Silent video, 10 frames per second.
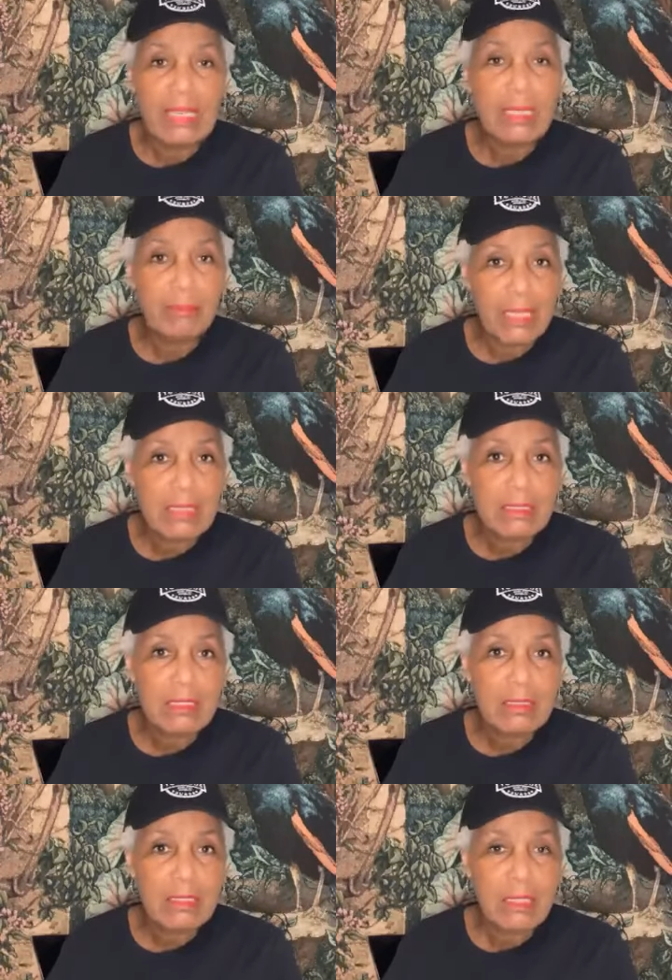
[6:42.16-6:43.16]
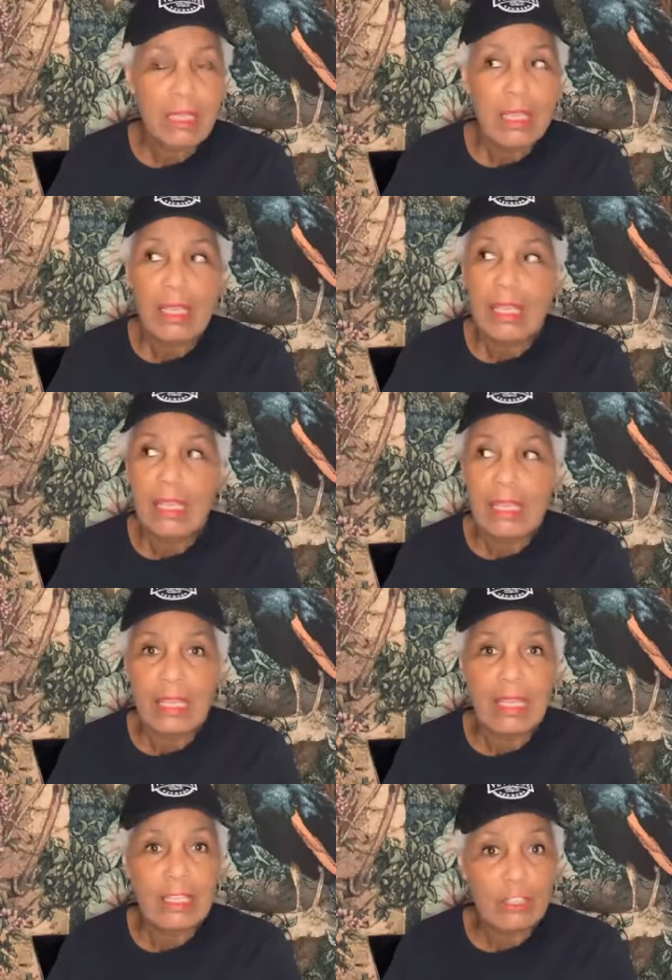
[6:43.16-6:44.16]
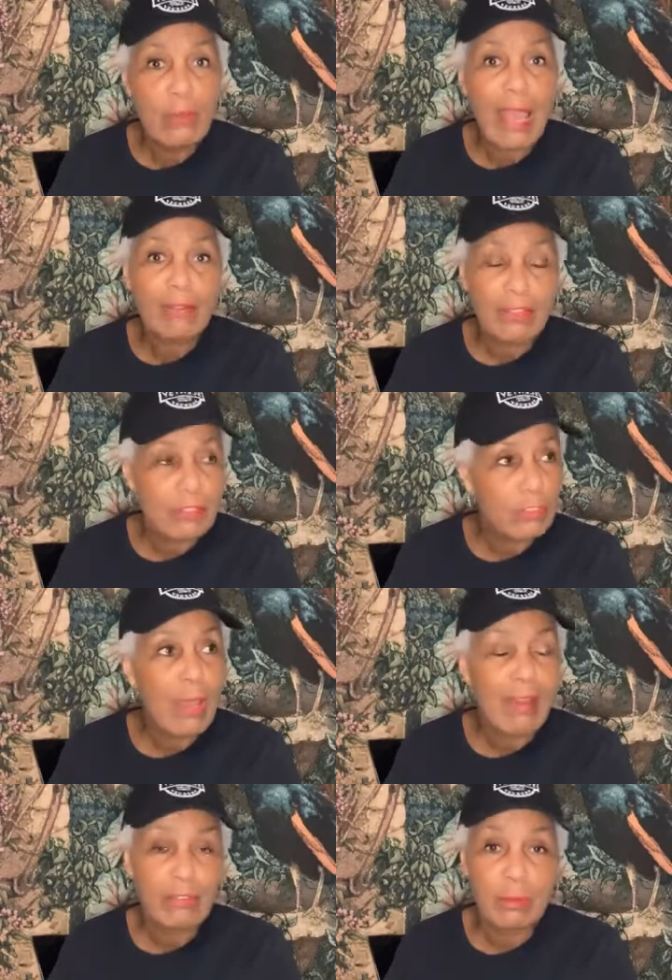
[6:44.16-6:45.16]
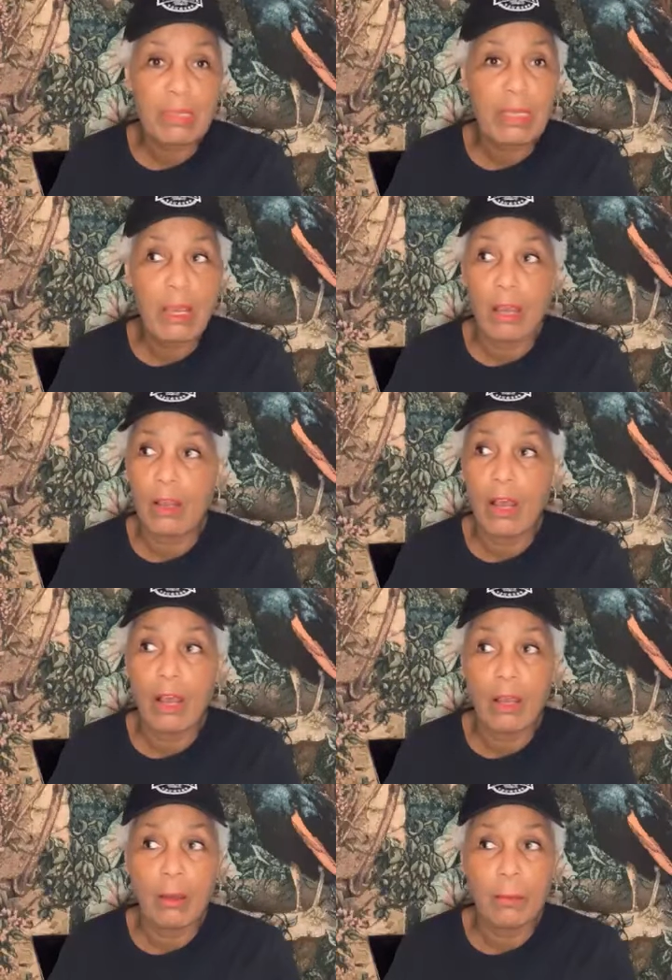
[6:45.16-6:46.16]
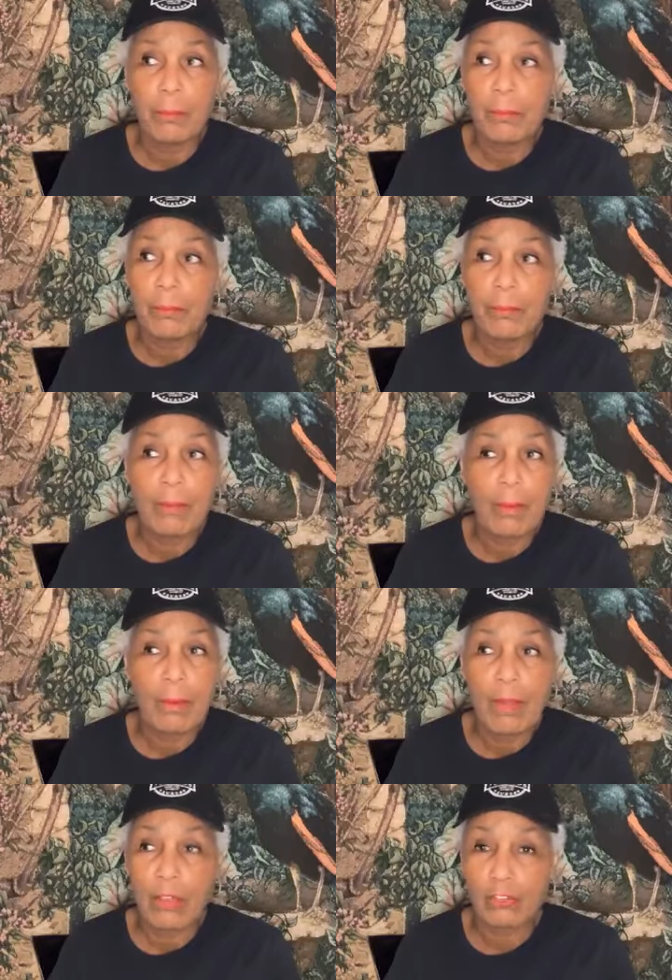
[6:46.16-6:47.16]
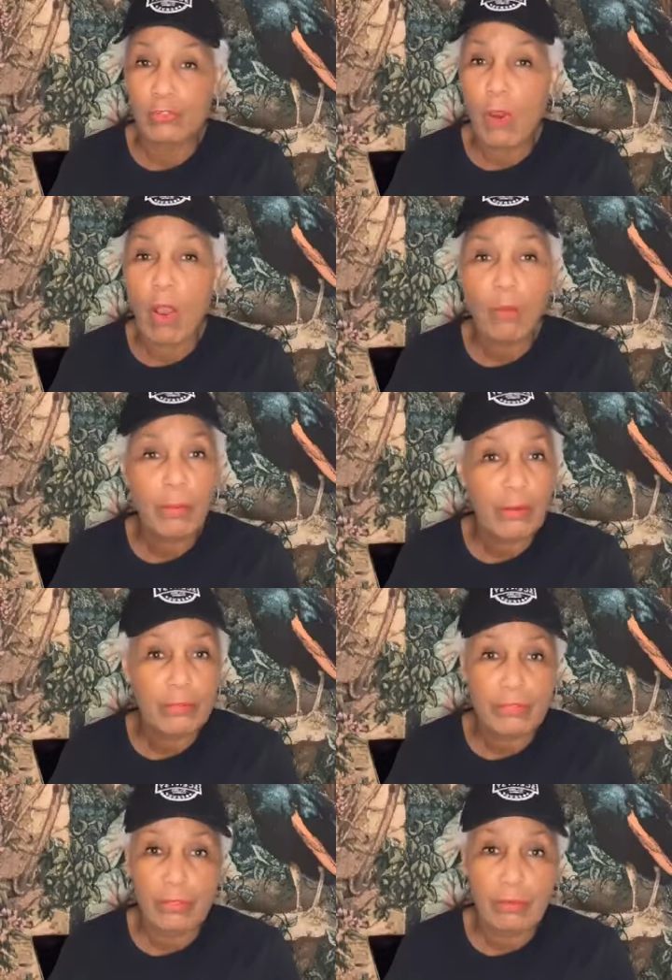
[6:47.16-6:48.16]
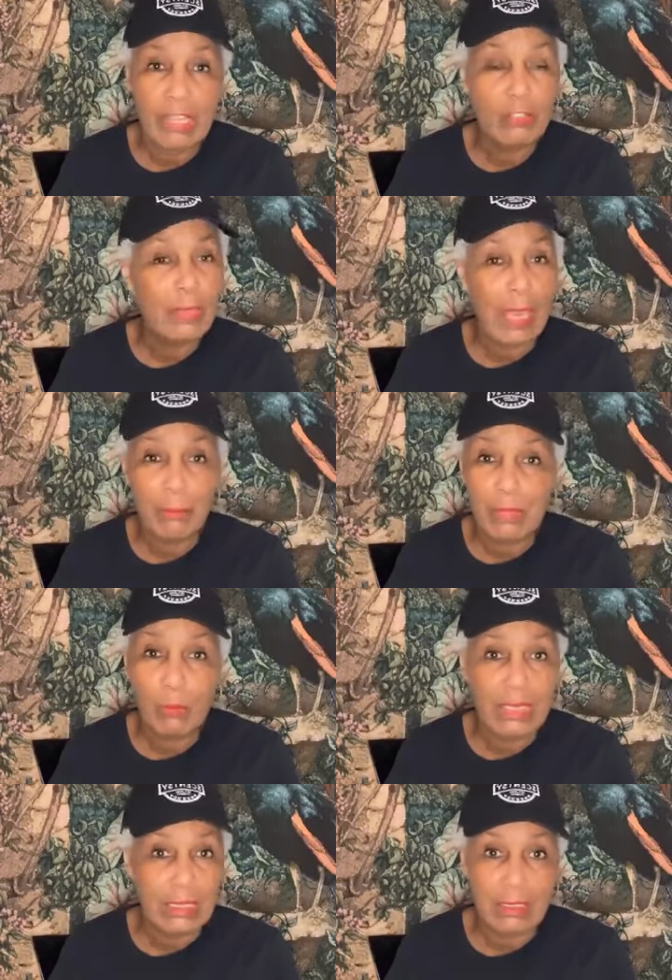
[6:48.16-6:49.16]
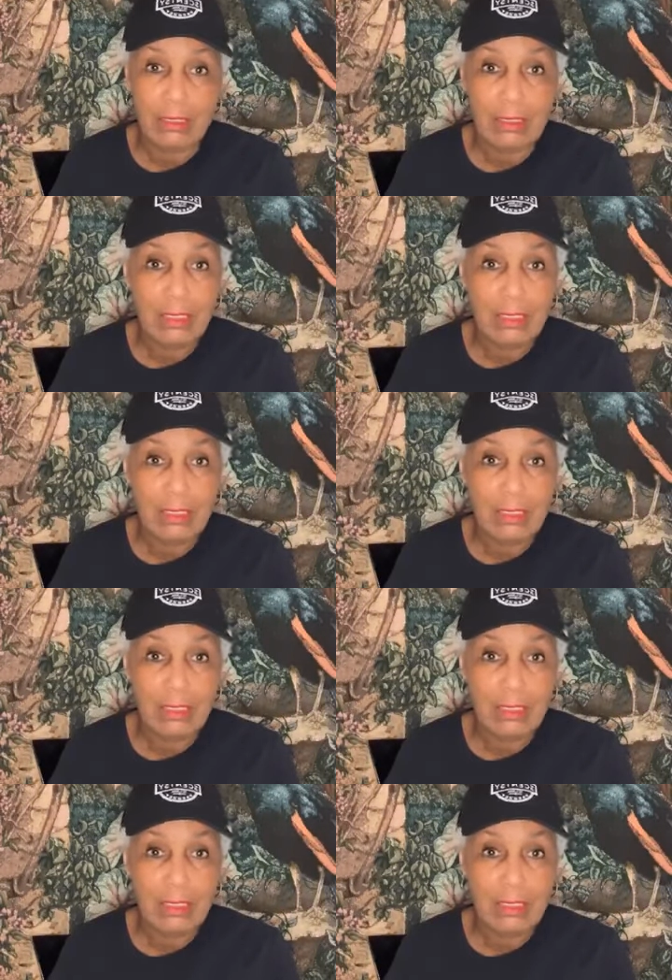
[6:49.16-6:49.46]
being in business, you have to be a strong person, okay? You can't be weak.